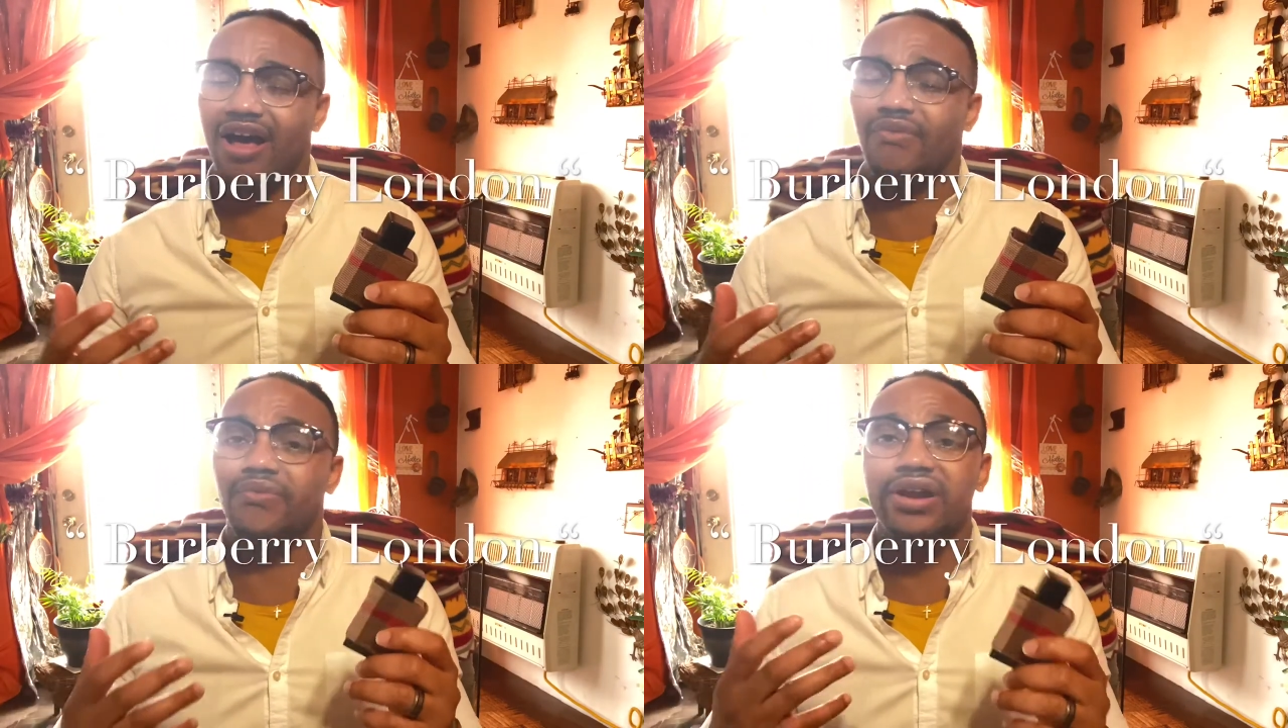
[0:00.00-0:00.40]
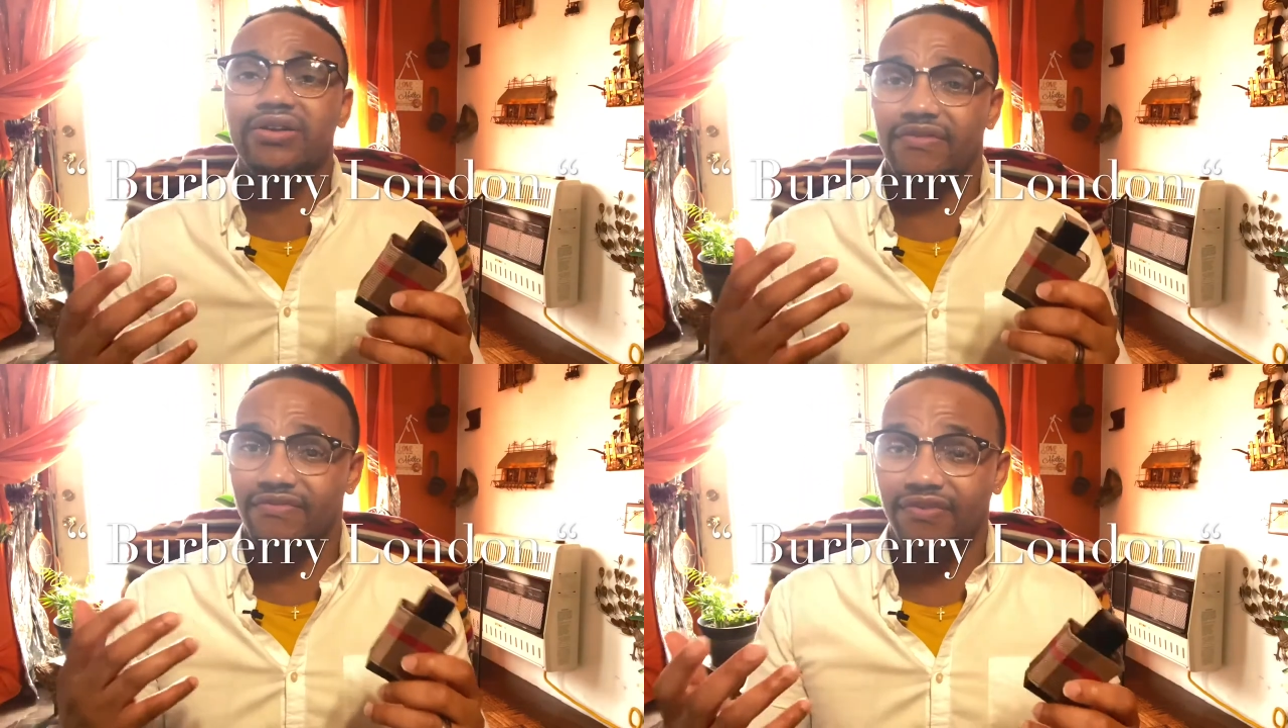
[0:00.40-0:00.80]

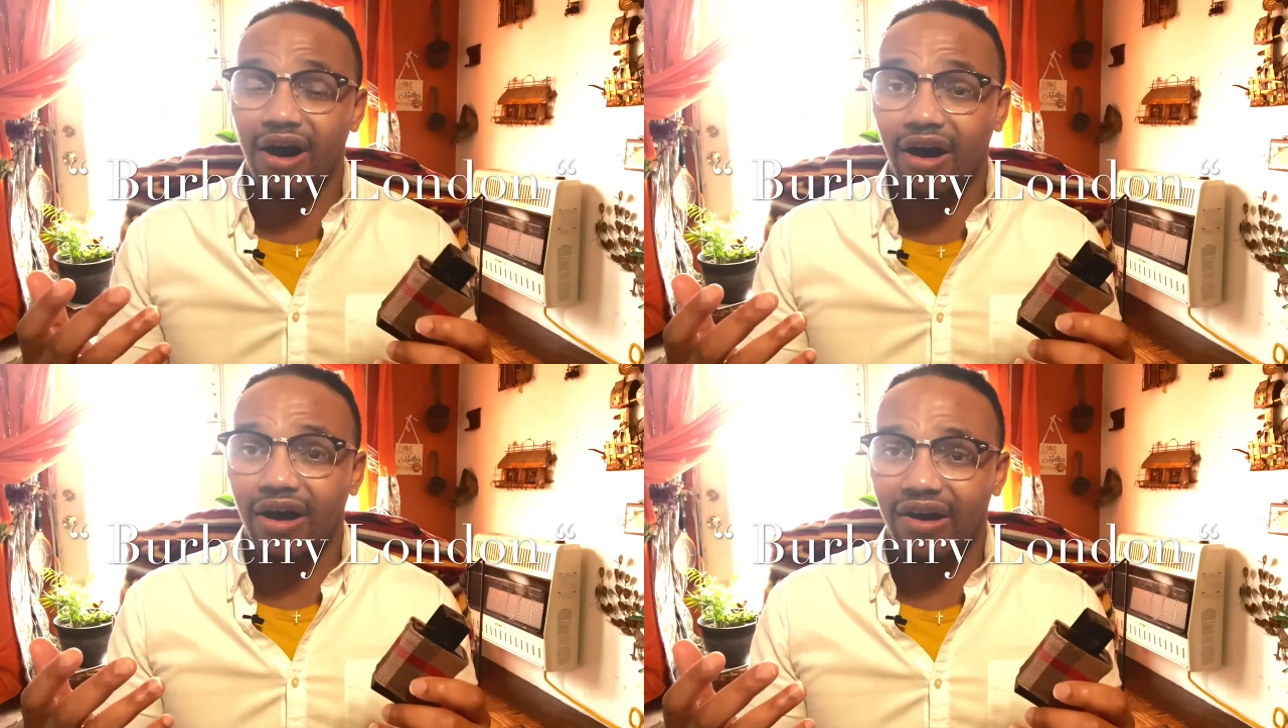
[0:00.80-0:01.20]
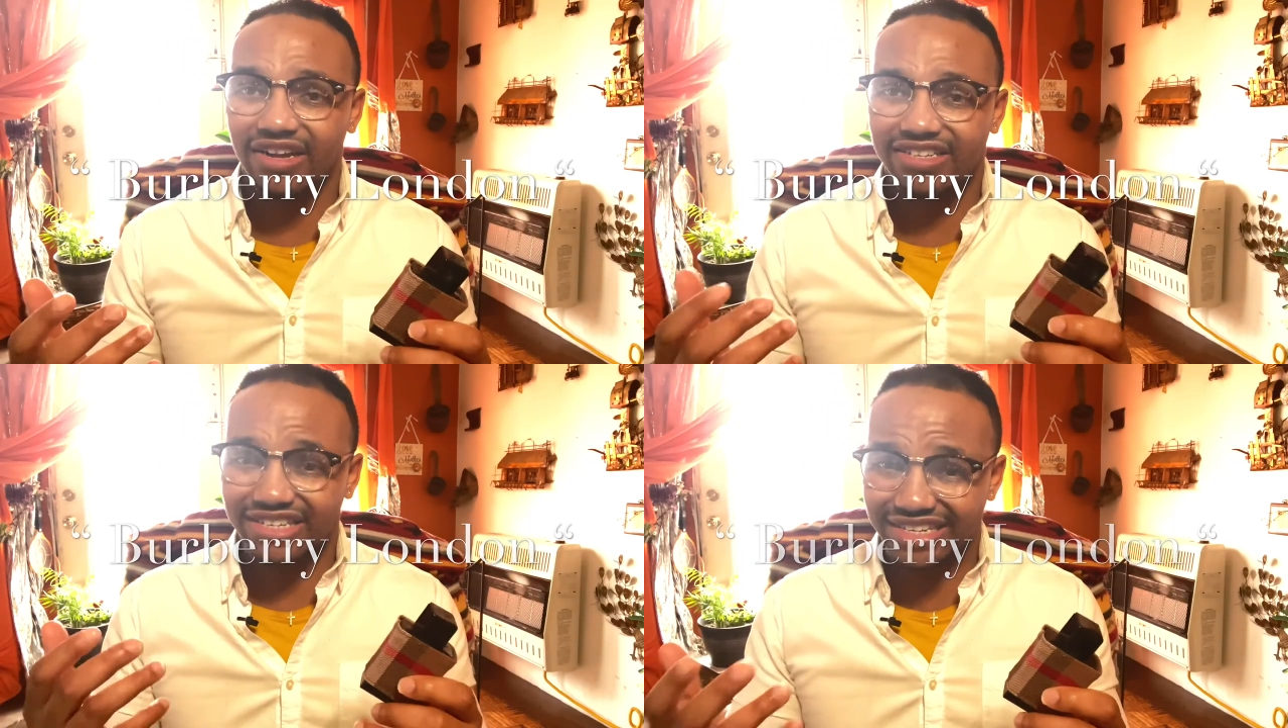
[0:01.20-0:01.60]
winter and fall
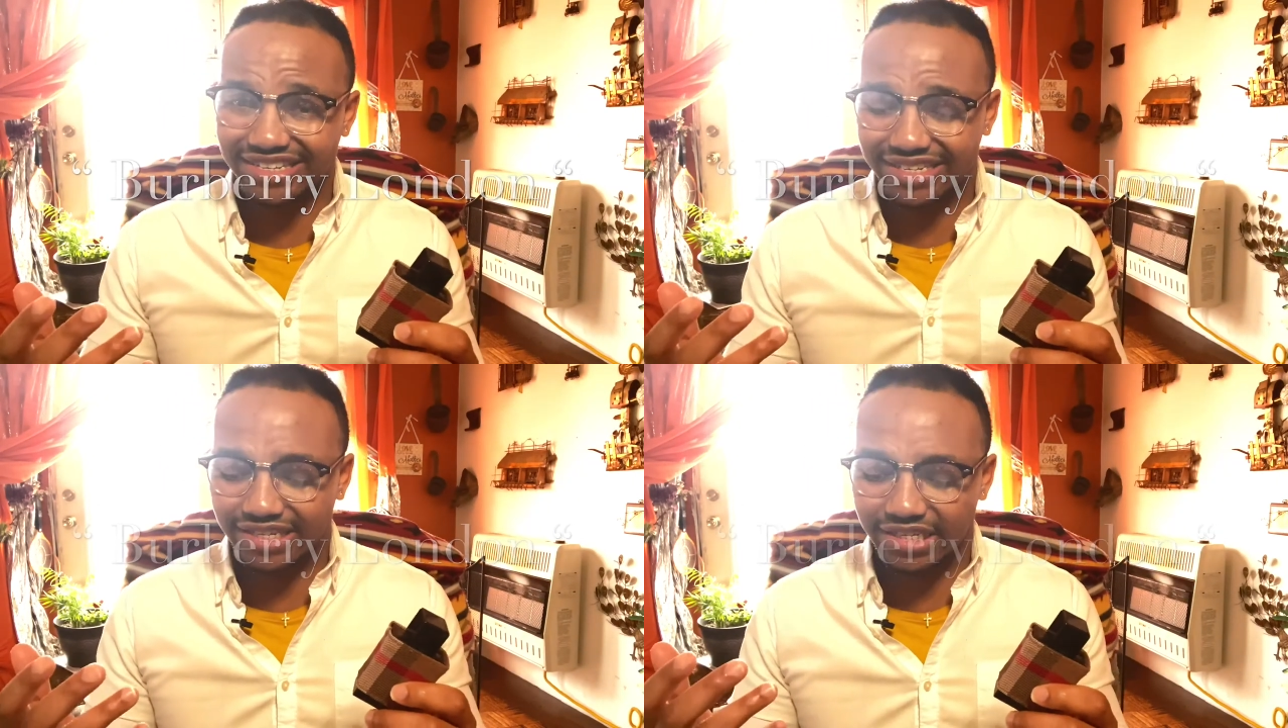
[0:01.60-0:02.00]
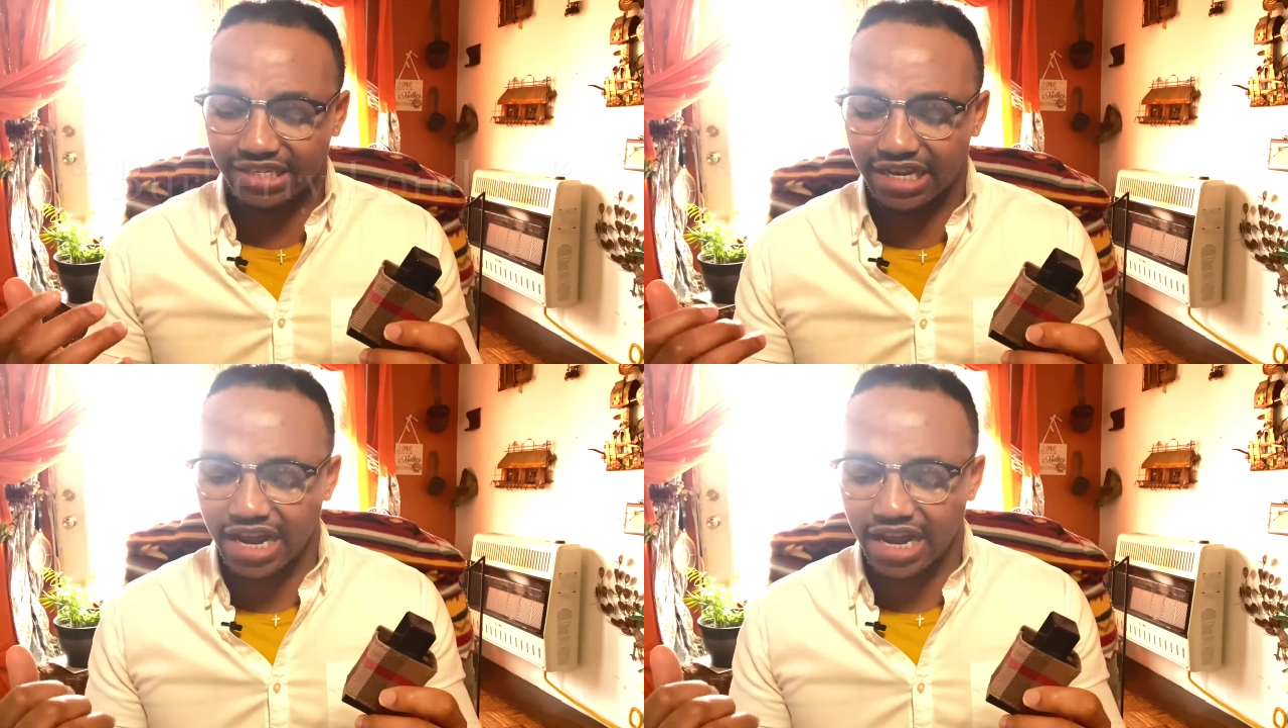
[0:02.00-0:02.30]
seasons,